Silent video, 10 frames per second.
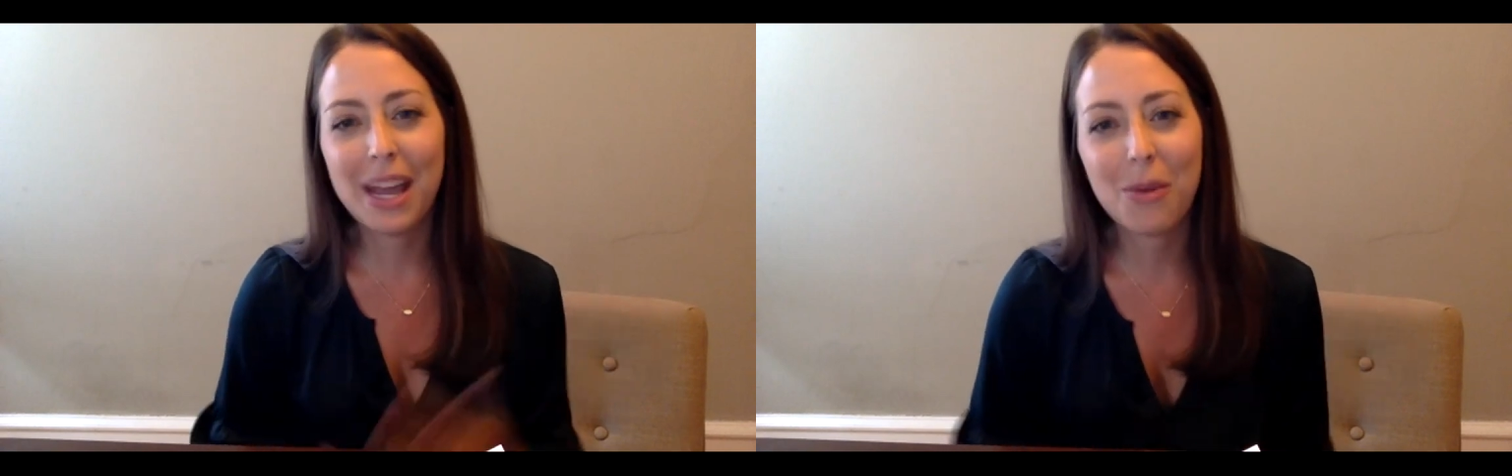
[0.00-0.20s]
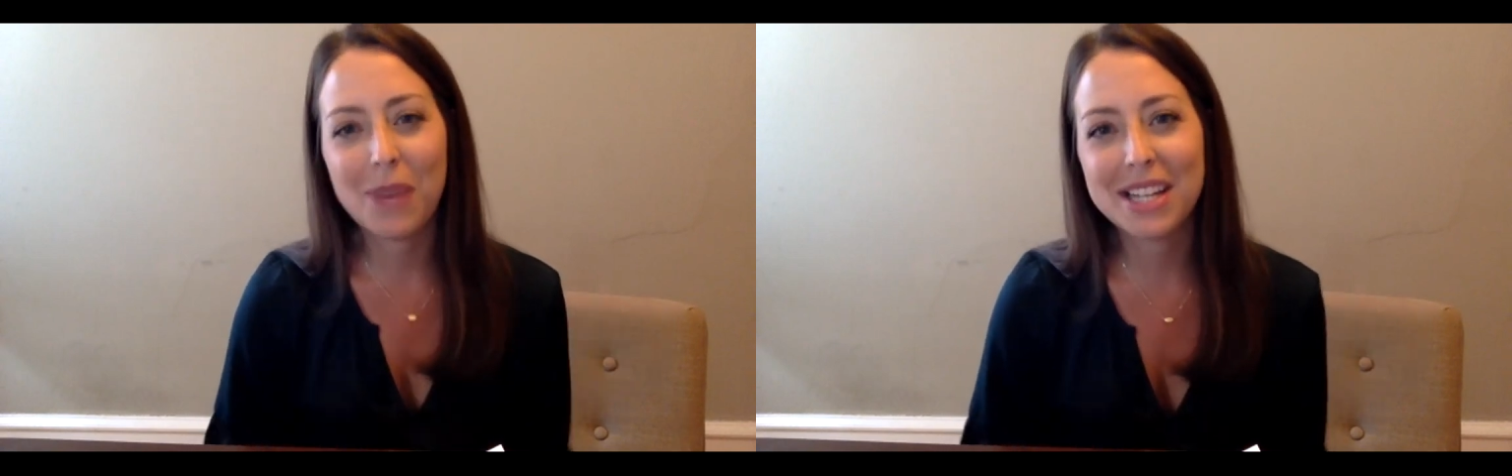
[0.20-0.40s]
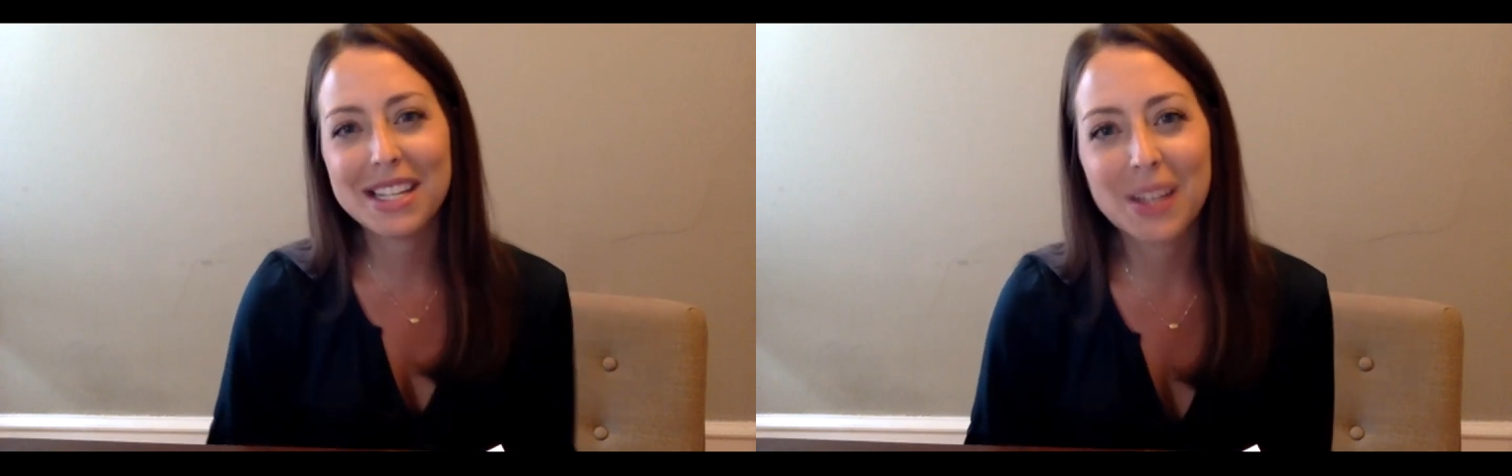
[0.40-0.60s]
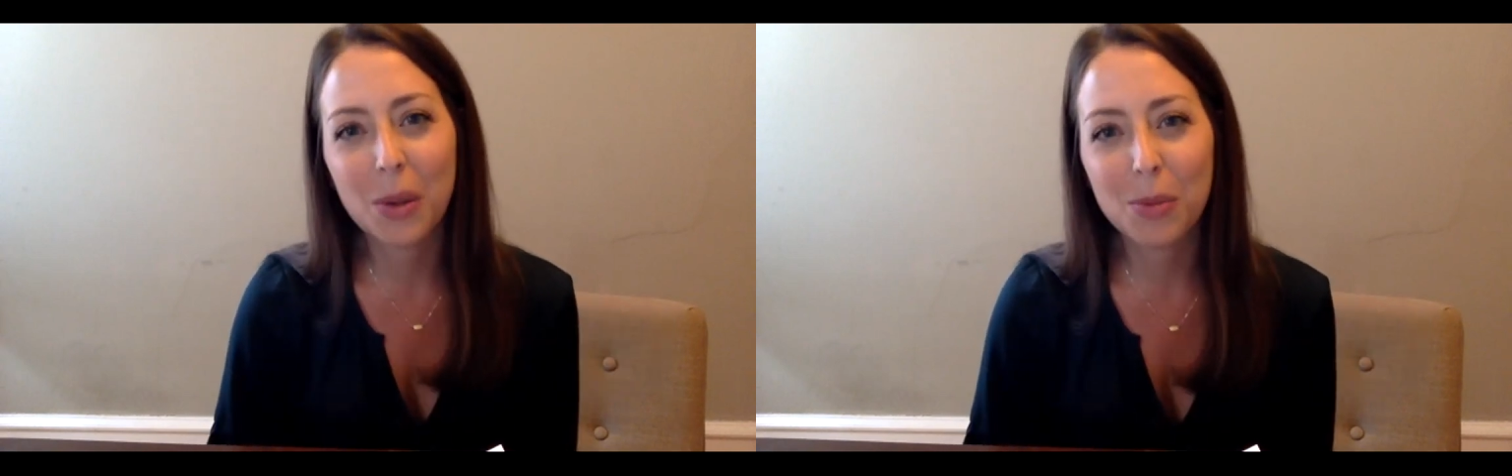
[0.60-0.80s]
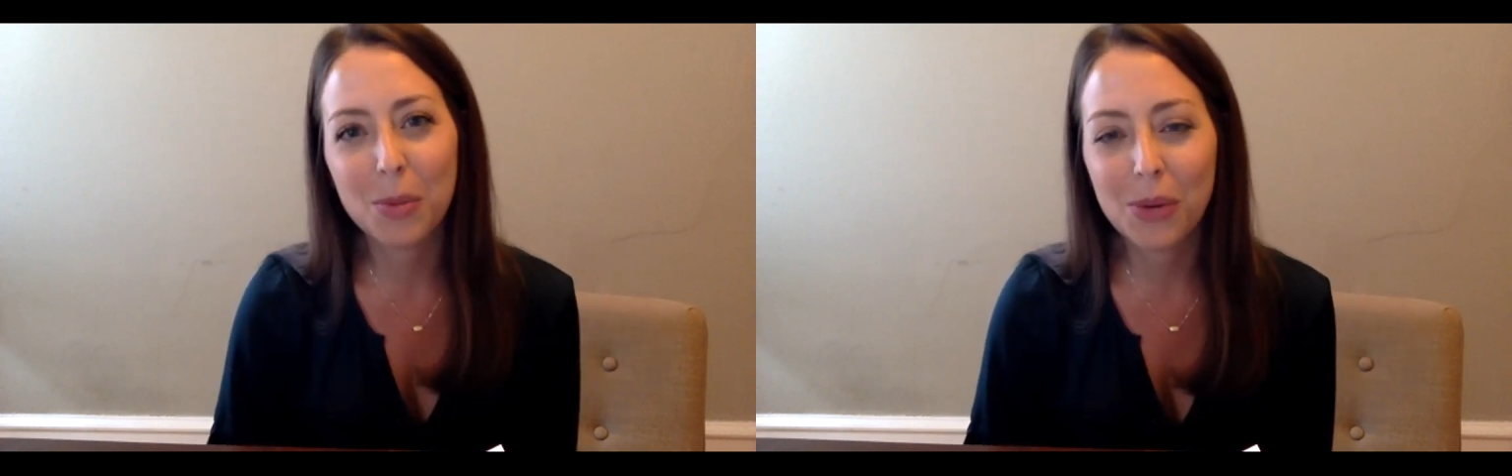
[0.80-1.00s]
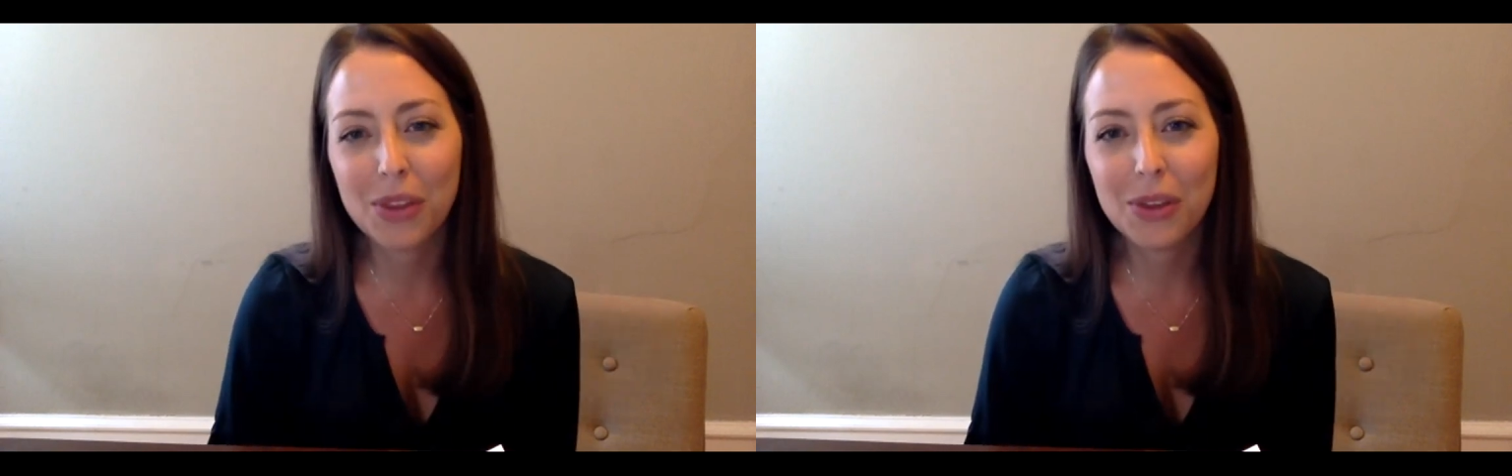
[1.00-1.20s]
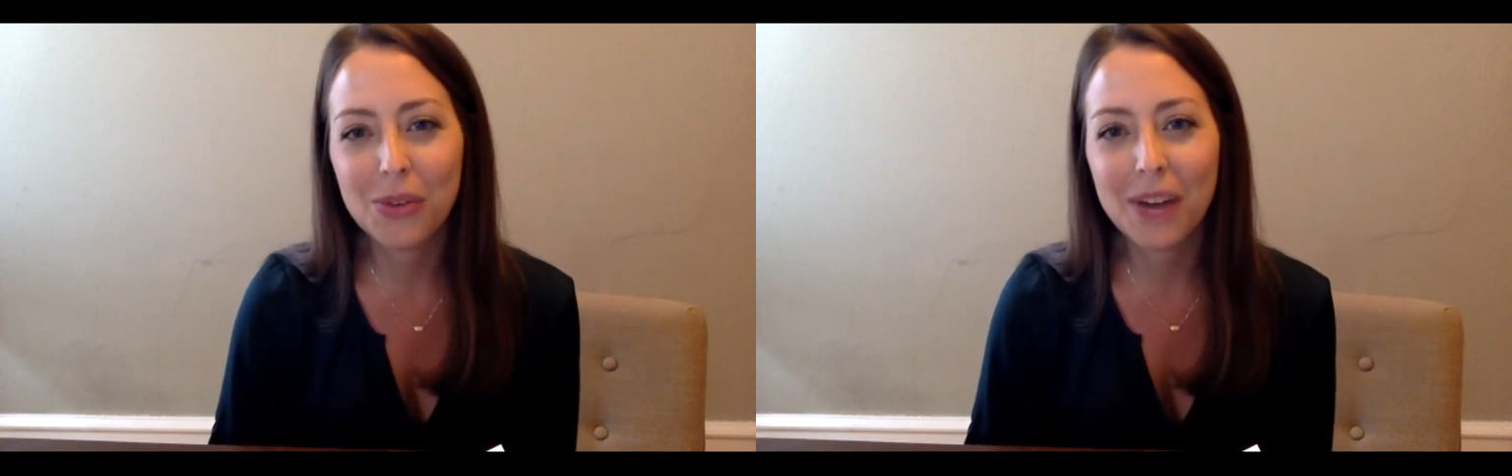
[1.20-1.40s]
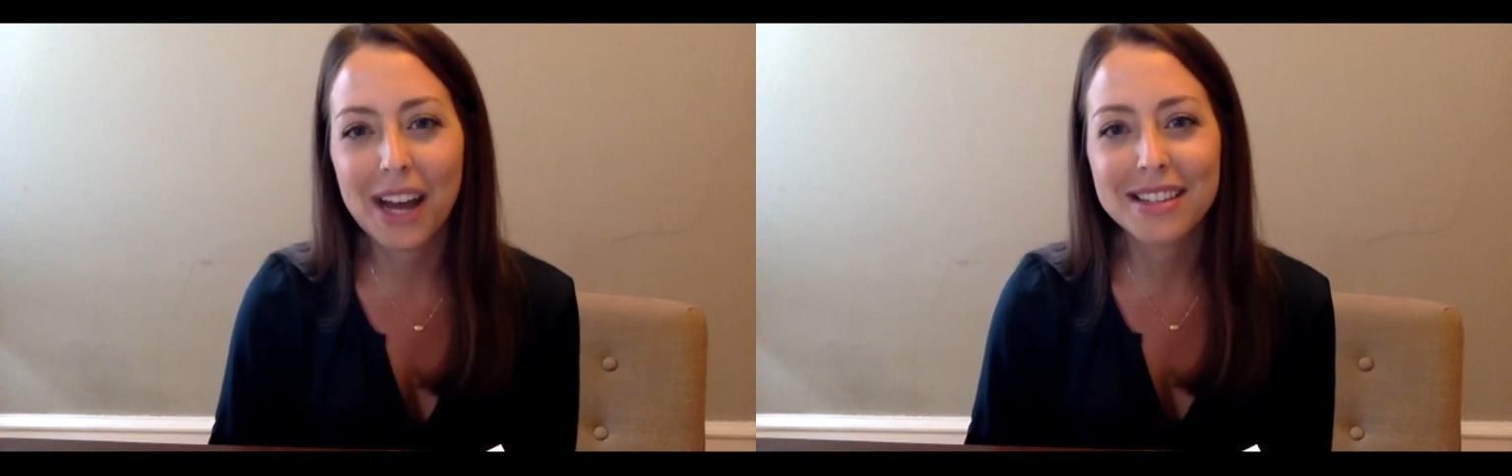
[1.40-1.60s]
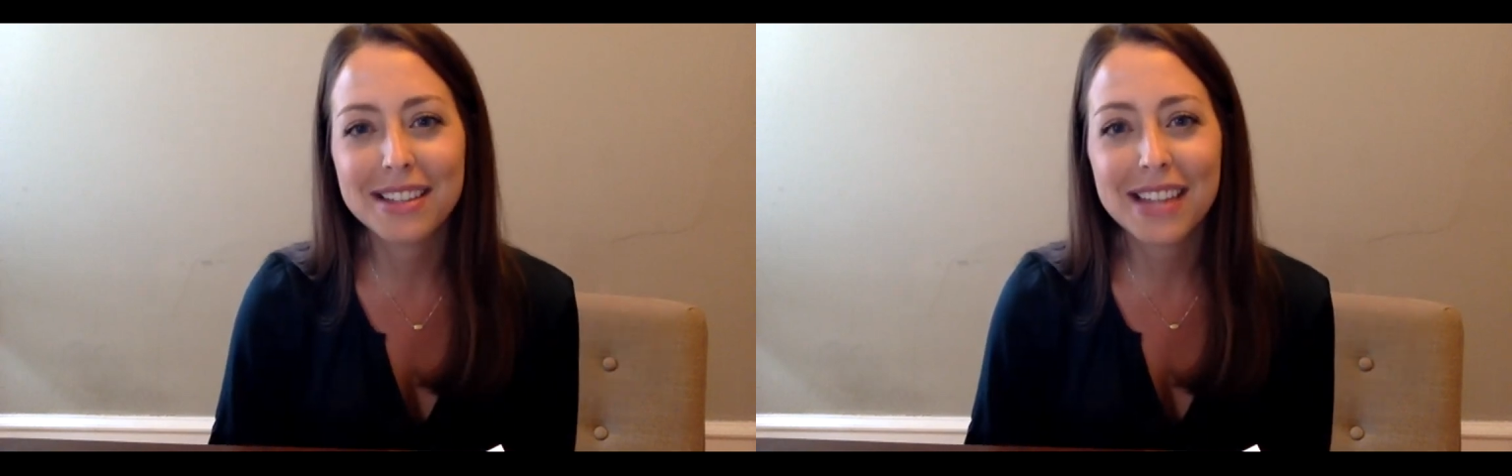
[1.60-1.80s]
can't wait to celebrate with you guys.